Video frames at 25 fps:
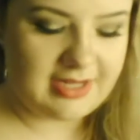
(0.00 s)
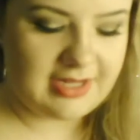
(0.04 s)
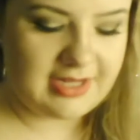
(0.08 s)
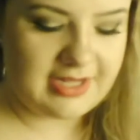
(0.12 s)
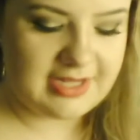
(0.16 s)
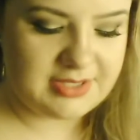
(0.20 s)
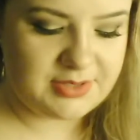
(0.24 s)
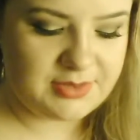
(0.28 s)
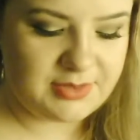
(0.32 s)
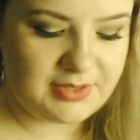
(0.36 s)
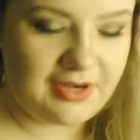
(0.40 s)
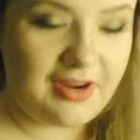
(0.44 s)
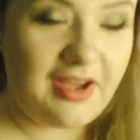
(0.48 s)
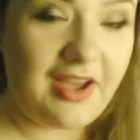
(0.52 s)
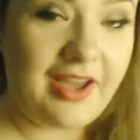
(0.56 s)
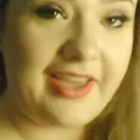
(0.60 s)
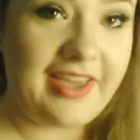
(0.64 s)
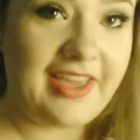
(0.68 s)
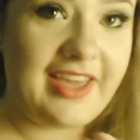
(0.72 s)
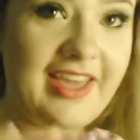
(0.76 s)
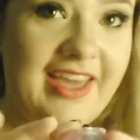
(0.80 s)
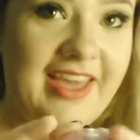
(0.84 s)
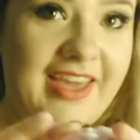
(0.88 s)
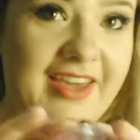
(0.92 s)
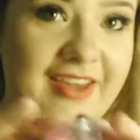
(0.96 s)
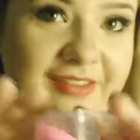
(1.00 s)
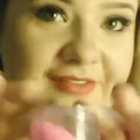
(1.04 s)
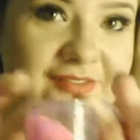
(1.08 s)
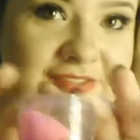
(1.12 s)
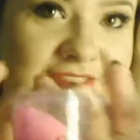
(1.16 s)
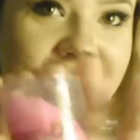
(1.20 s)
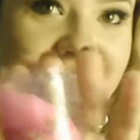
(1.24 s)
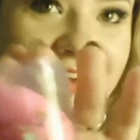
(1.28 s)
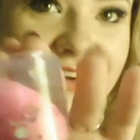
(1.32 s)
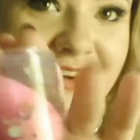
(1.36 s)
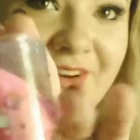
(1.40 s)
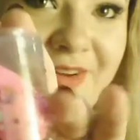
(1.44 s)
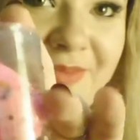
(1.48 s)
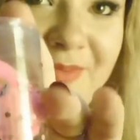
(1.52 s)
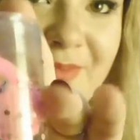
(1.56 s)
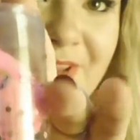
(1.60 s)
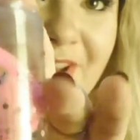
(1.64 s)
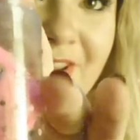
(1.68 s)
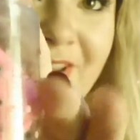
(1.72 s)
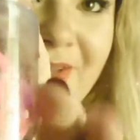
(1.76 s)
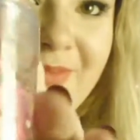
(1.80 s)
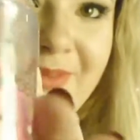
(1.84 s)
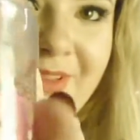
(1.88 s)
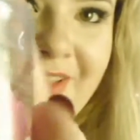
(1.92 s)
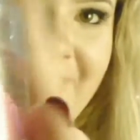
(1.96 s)
one, I caved and got a beauty
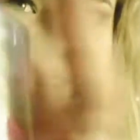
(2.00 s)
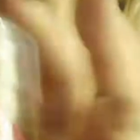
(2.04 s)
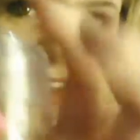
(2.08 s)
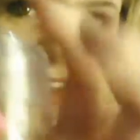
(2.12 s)
blender.